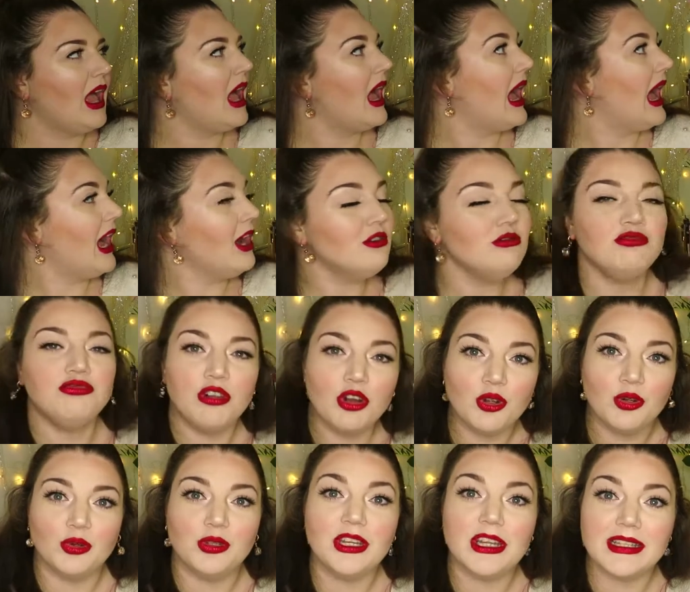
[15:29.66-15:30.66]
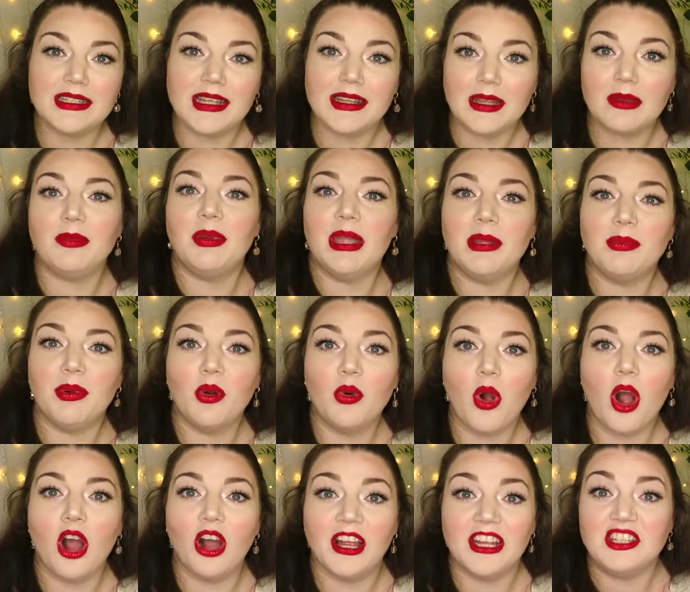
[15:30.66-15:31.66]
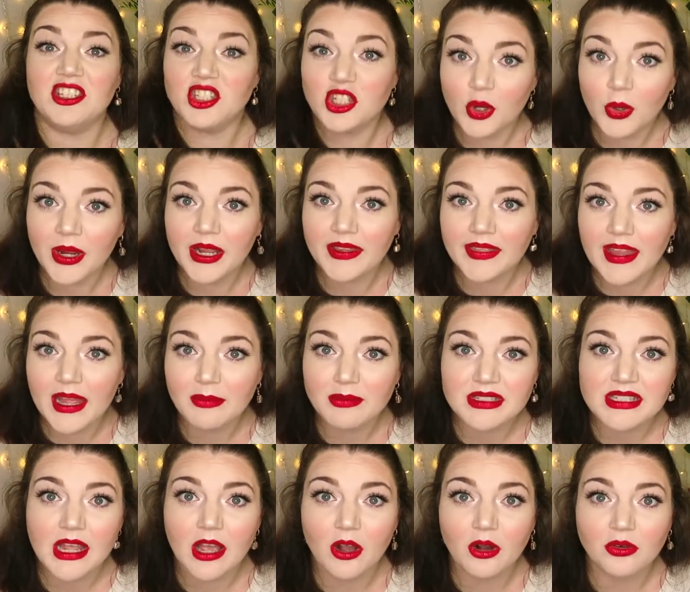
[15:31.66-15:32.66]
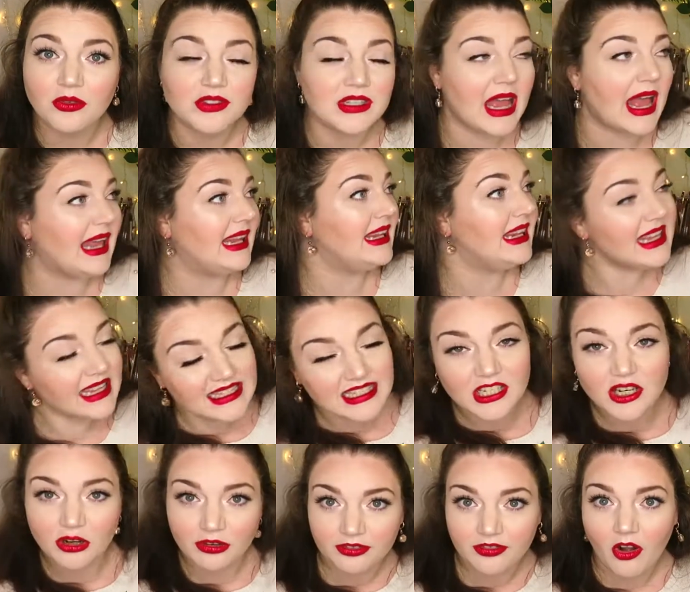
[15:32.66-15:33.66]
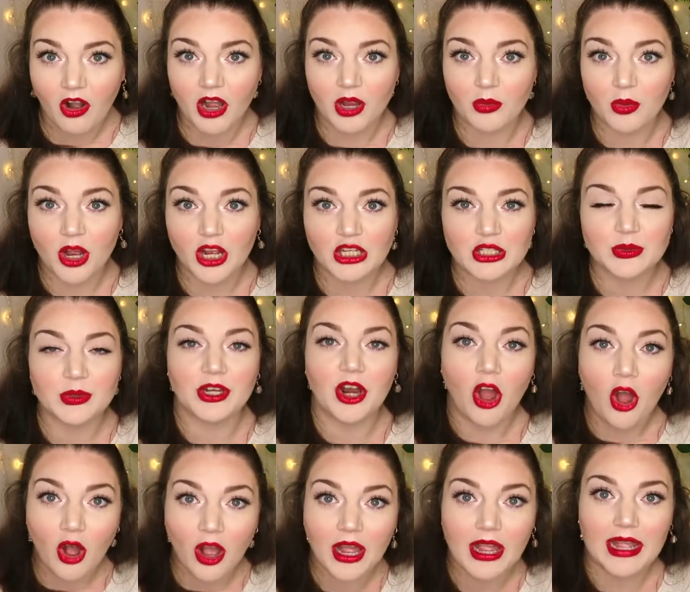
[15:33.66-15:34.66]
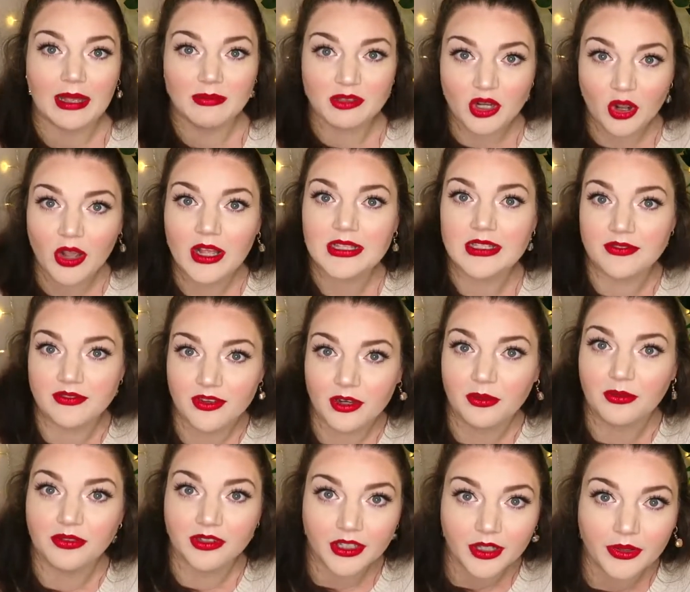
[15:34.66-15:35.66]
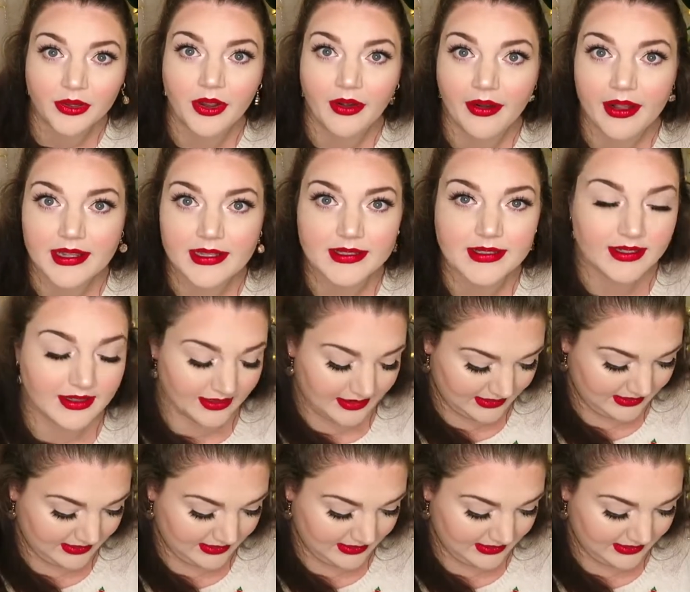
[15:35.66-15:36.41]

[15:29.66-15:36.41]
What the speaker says: How rude is it that people are enjoying themselves and letting off fireworks when I am trying to film for you guys?